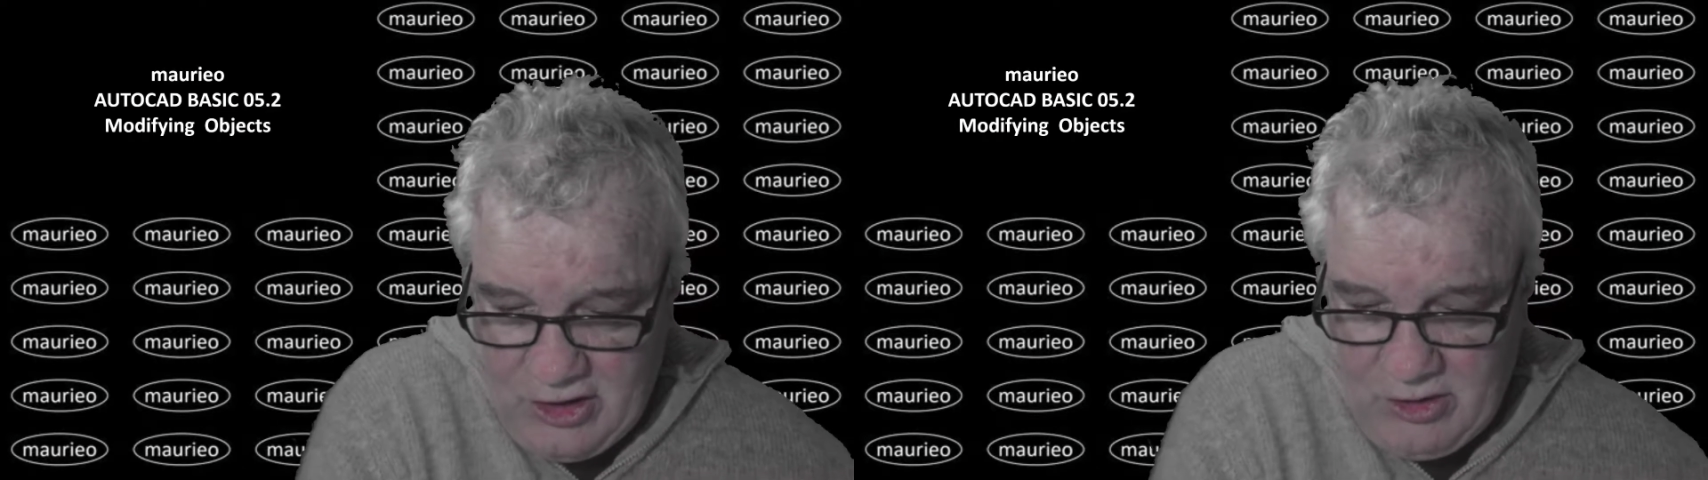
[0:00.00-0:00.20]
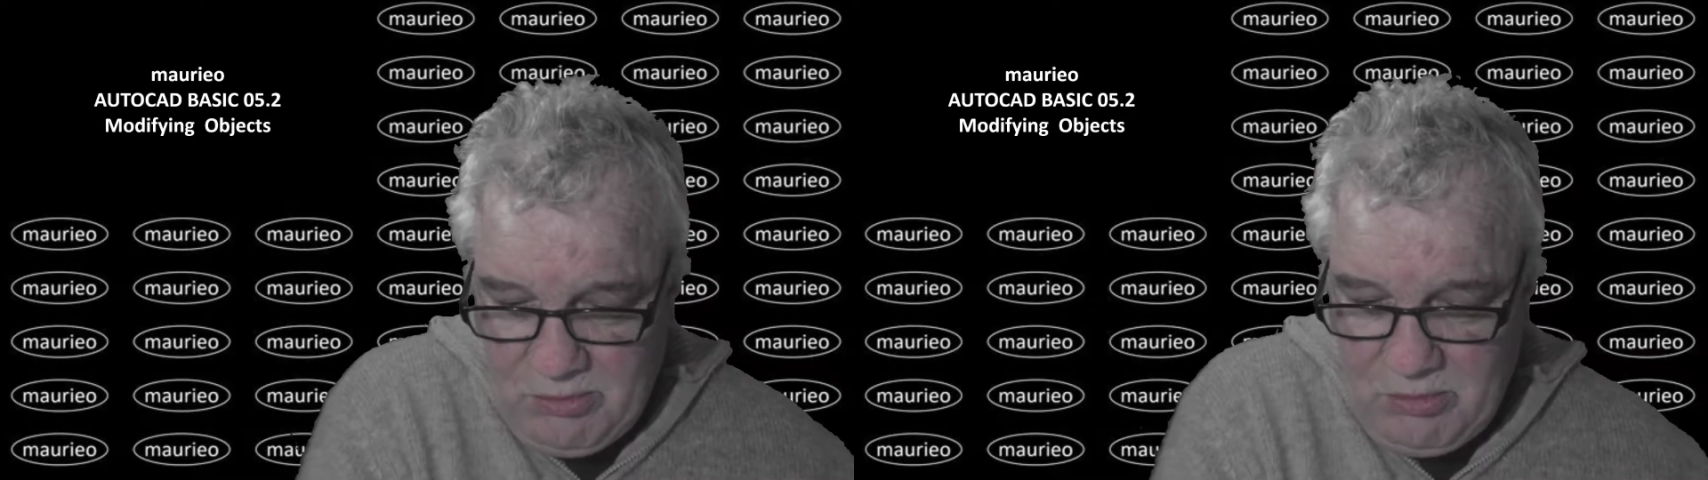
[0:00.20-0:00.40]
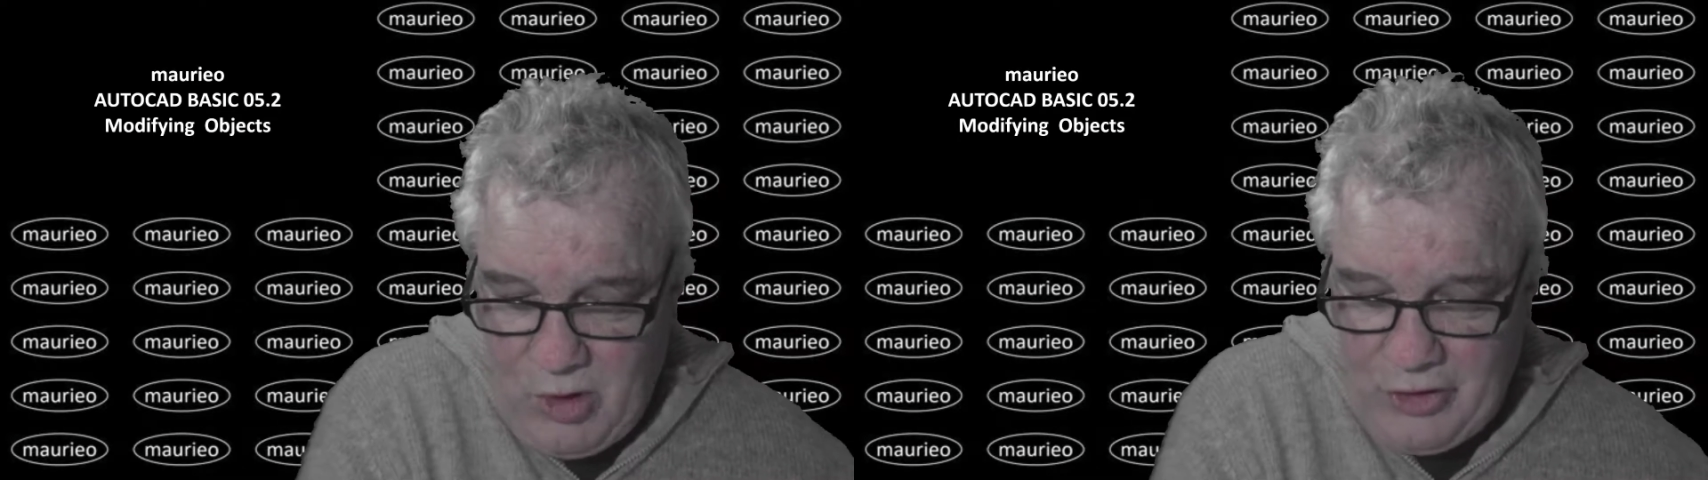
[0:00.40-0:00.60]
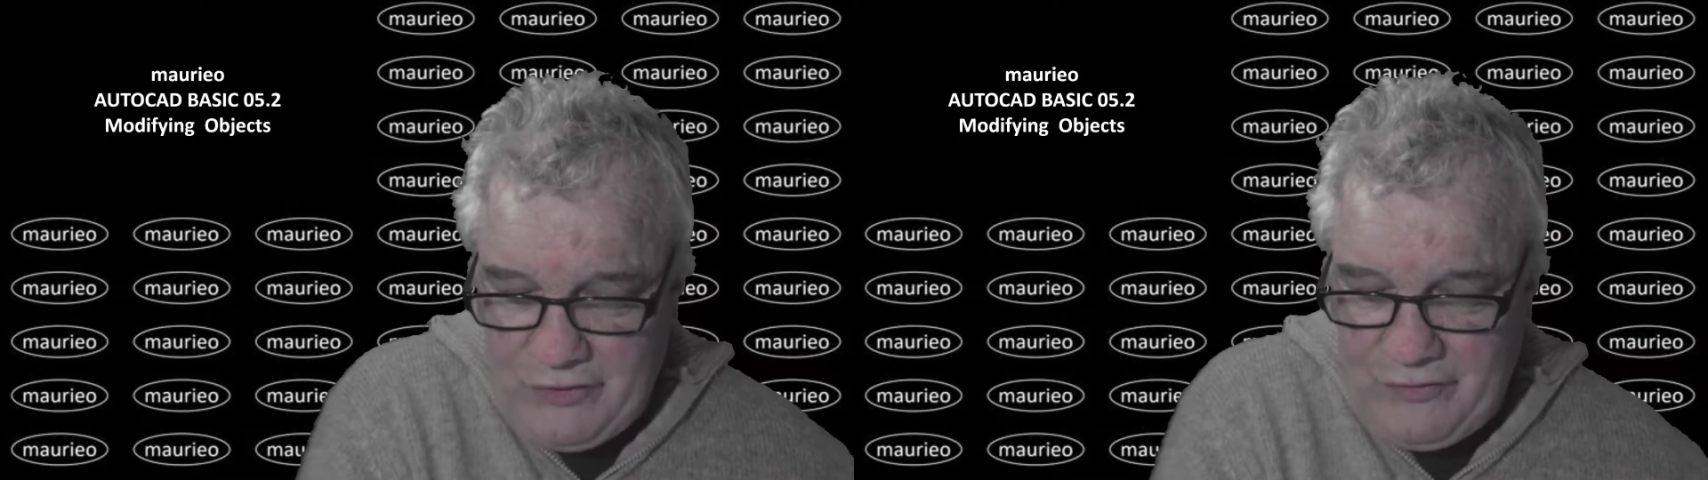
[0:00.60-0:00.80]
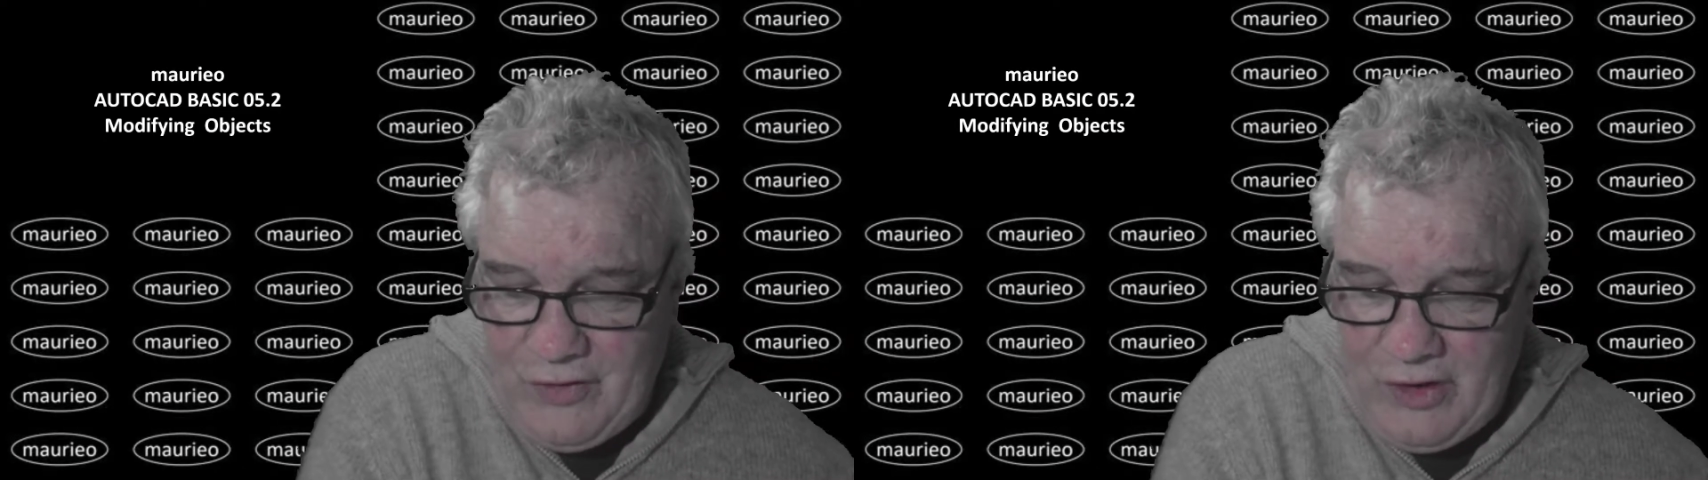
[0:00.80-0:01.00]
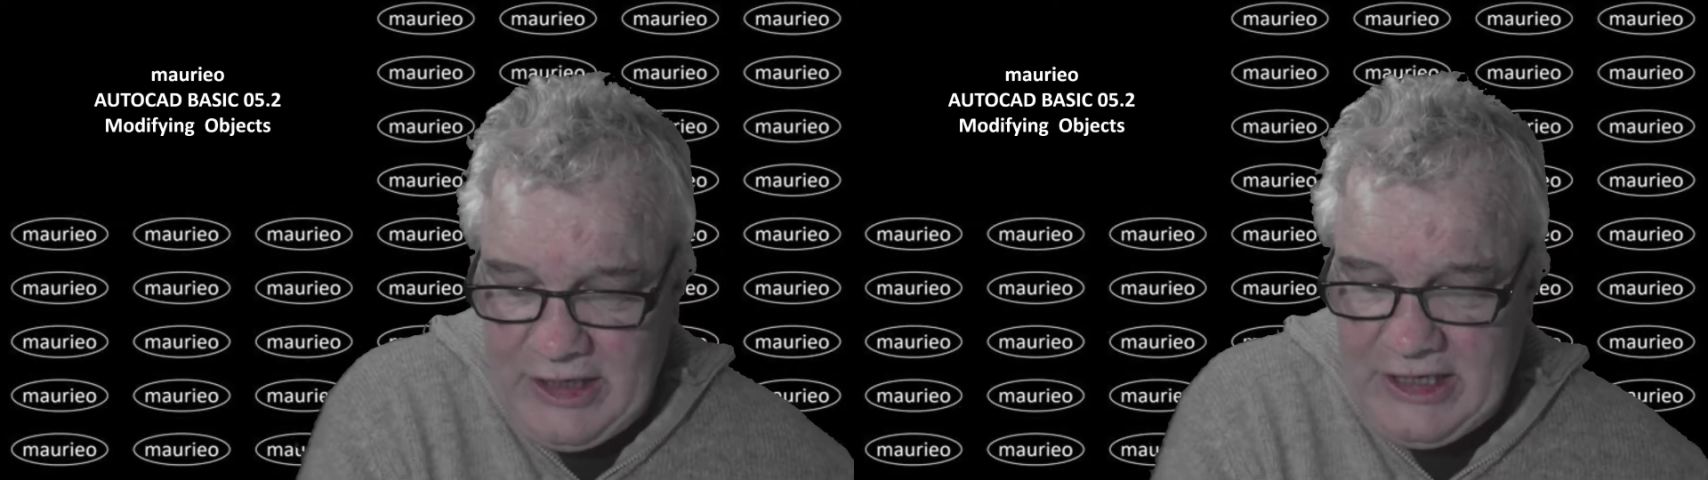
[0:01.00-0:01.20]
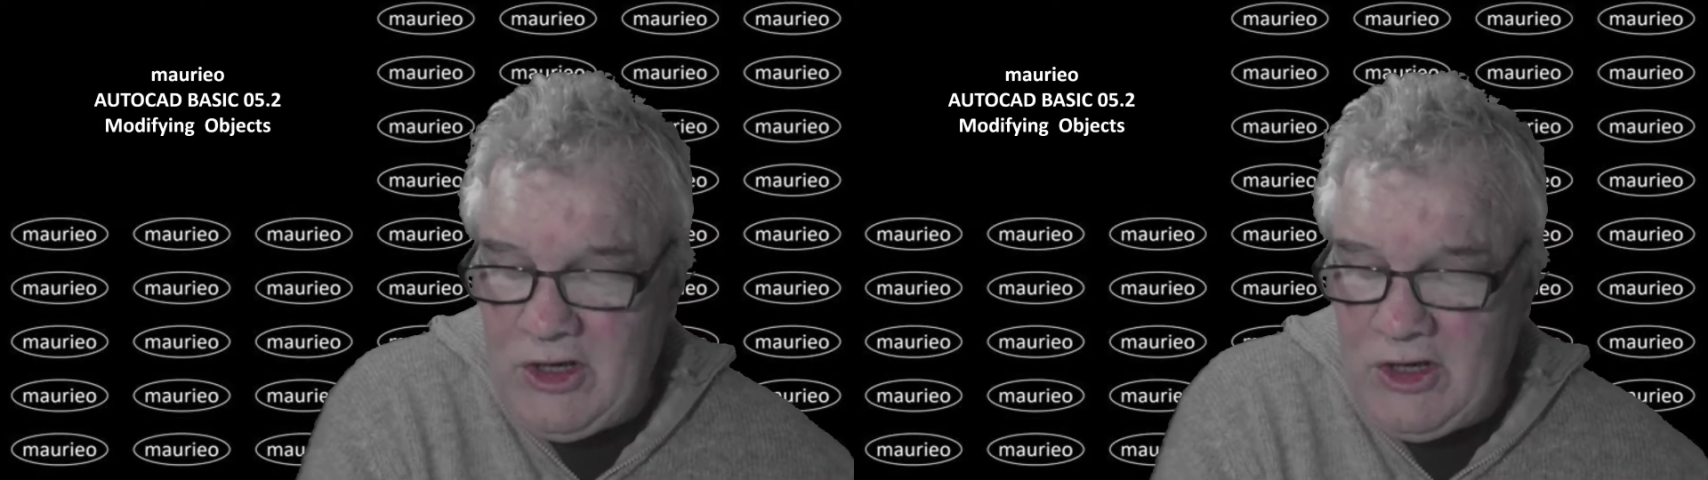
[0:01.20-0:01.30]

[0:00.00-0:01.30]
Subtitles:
modifying